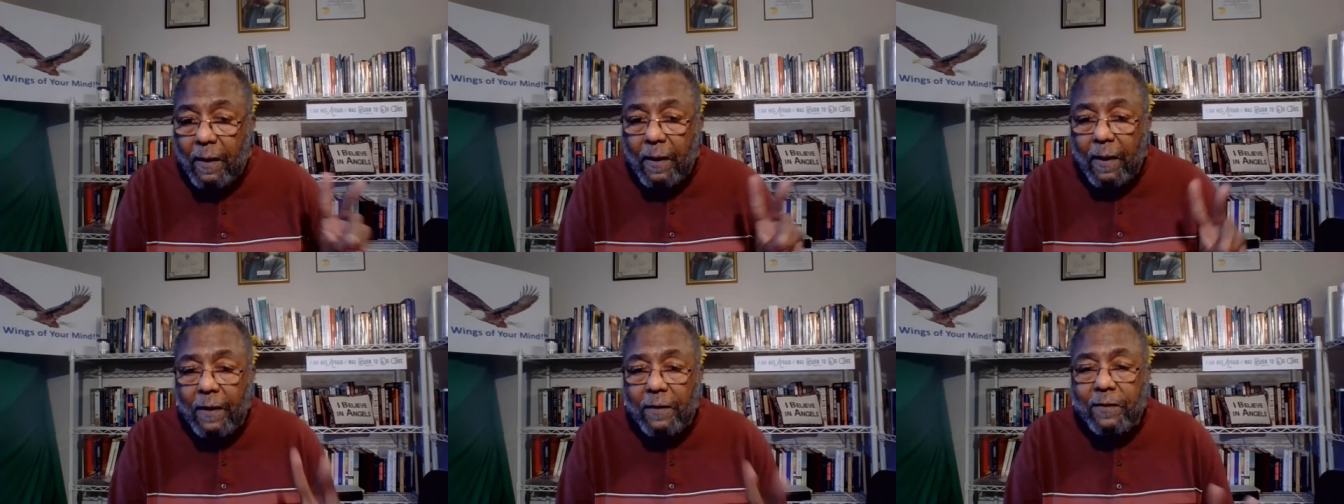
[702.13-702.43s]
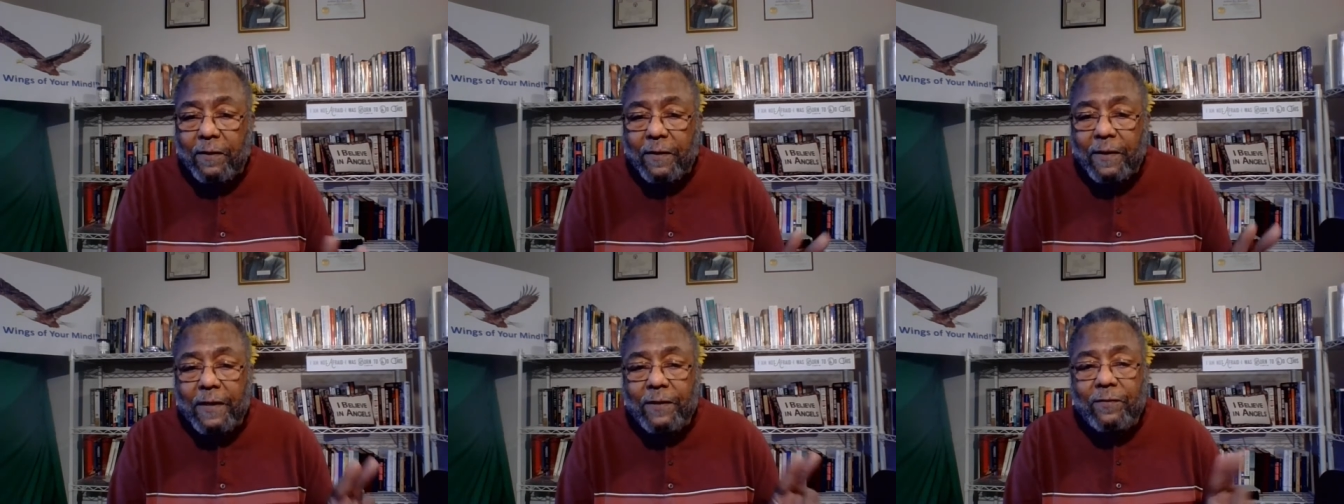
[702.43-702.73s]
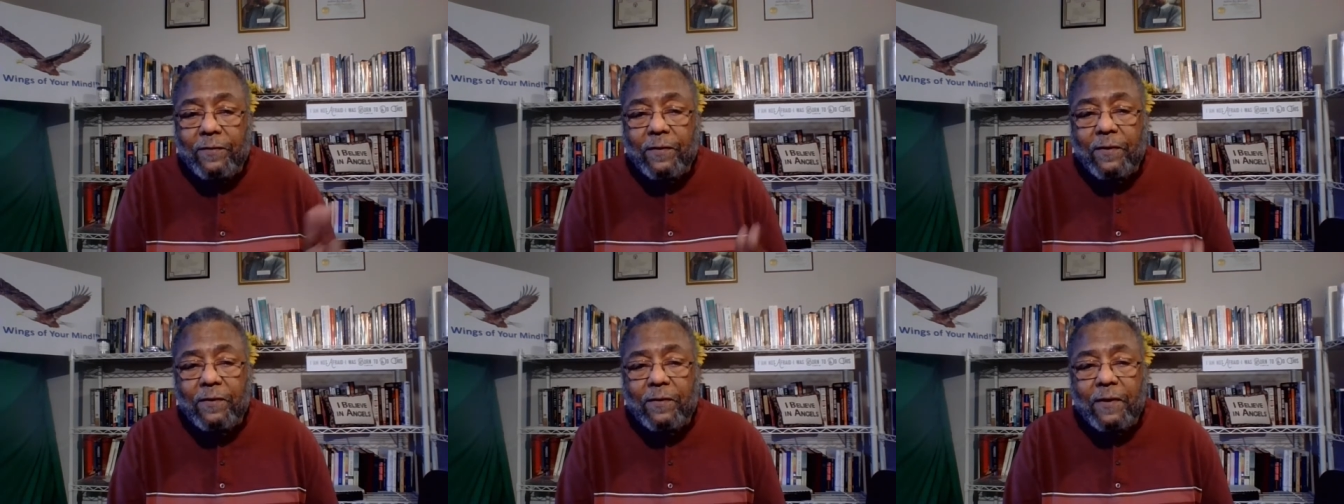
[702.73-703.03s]
until they
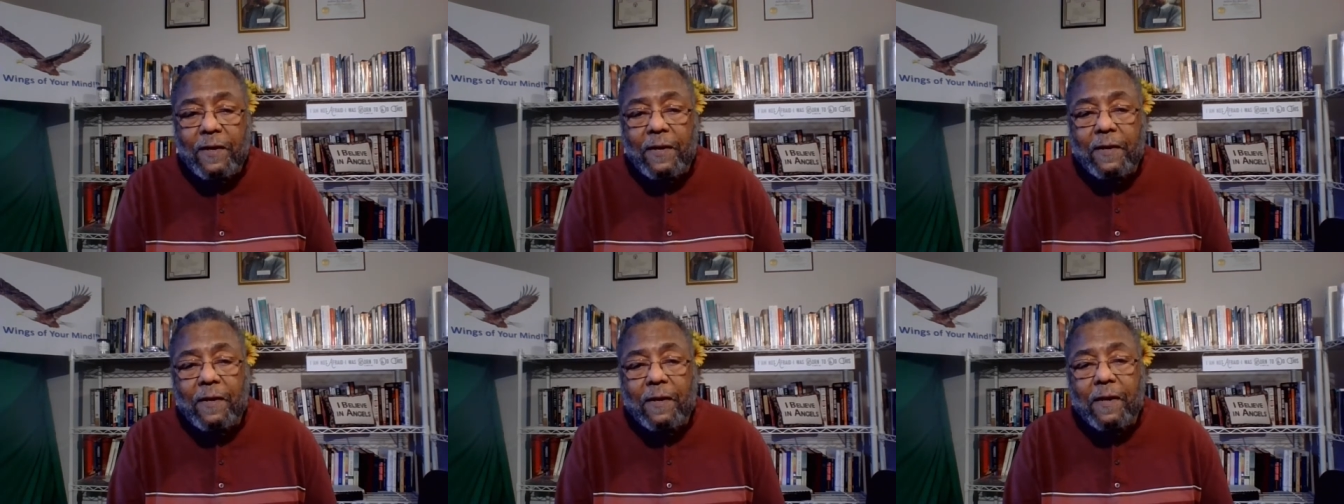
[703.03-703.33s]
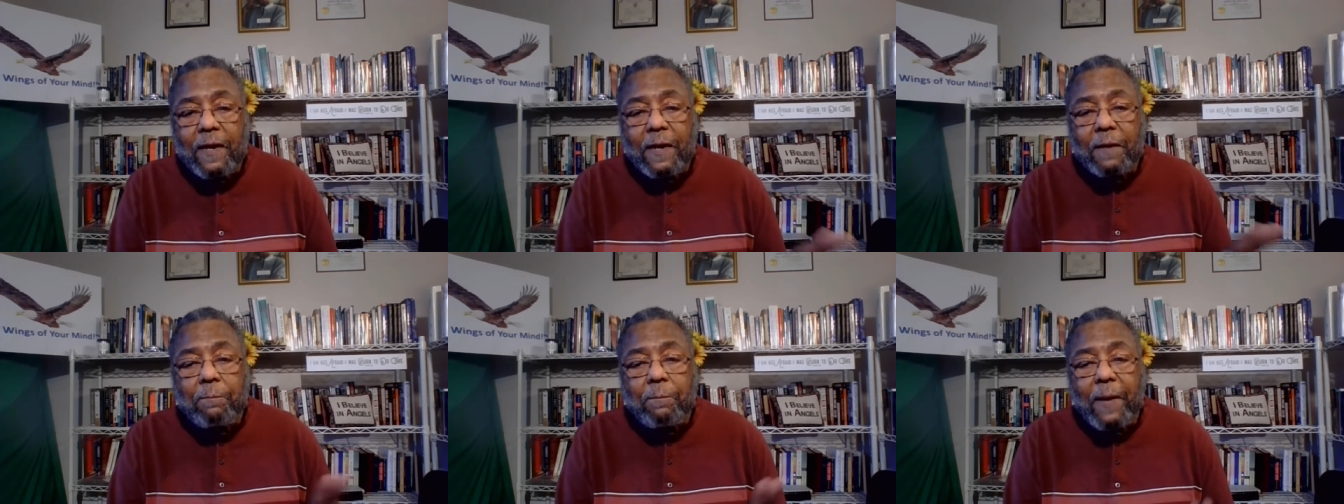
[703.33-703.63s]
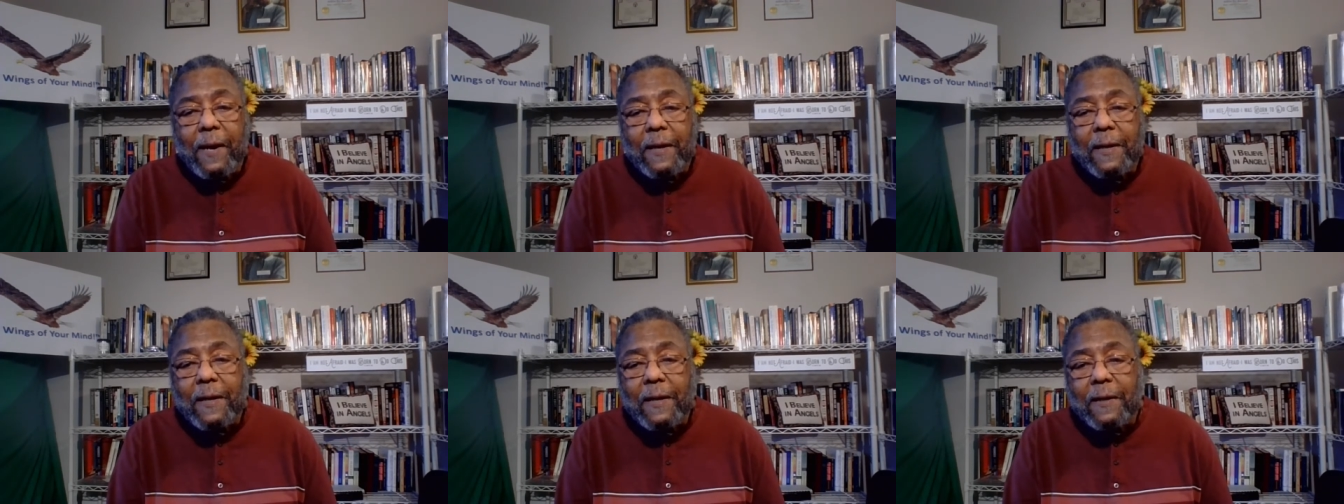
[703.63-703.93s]
succeeded in
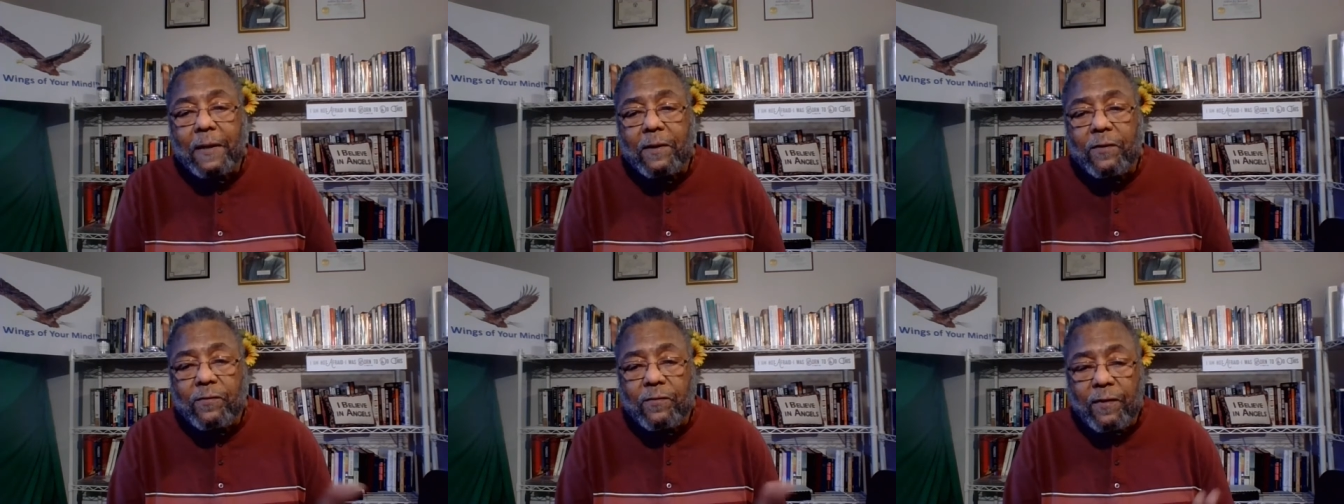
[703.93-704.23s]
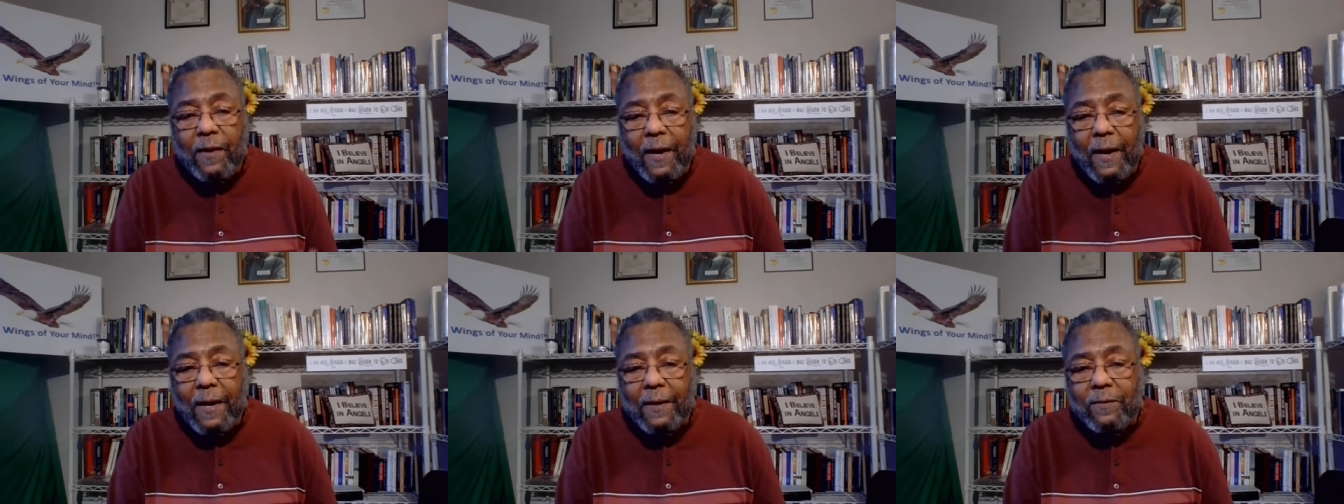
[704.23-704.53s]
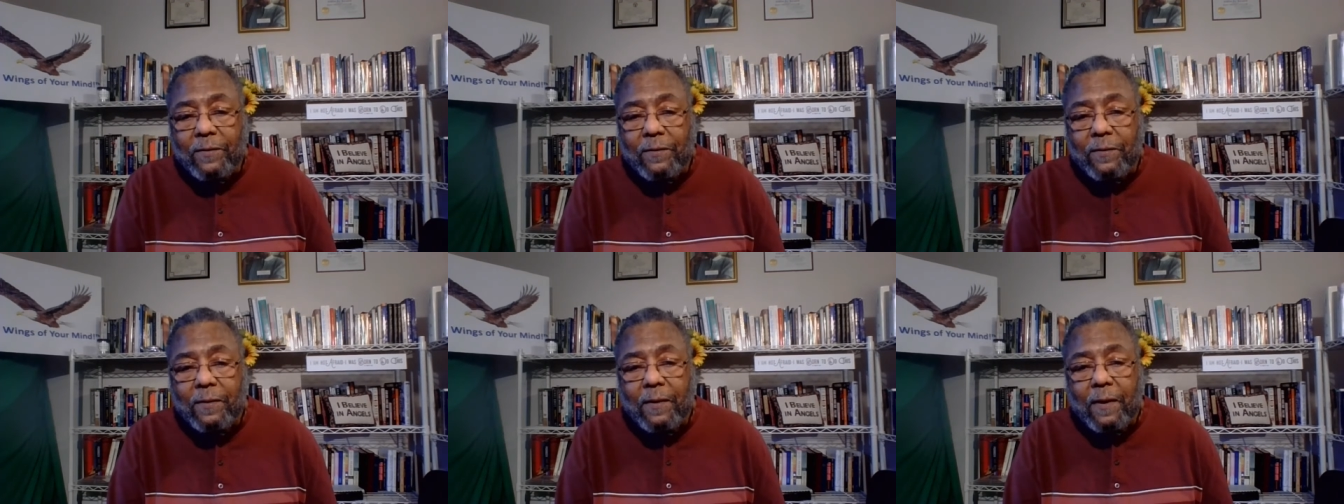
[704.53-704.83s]
making the
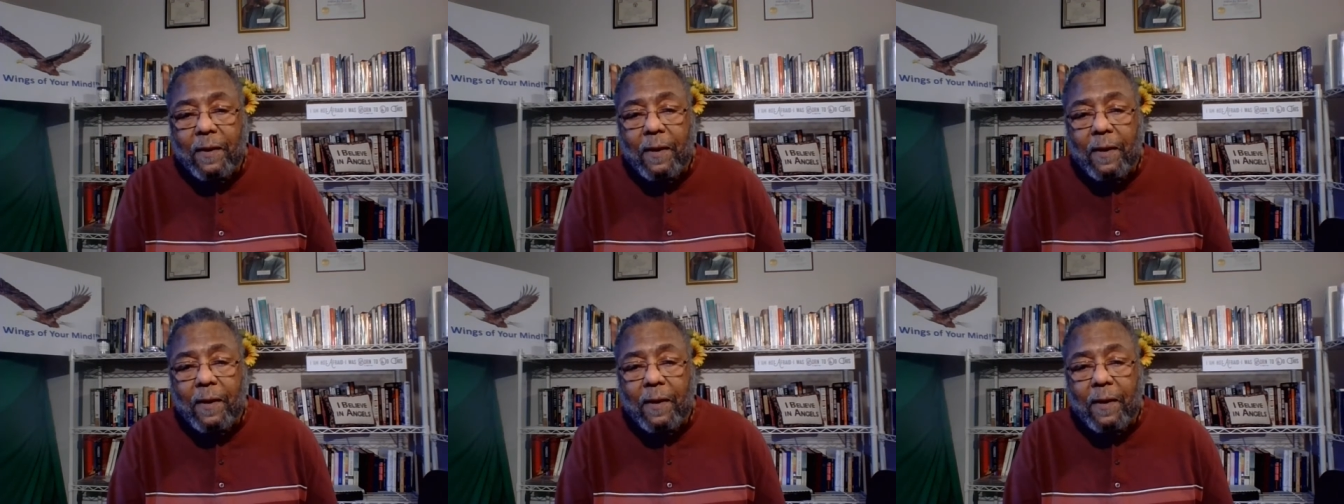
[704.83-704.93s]
shots.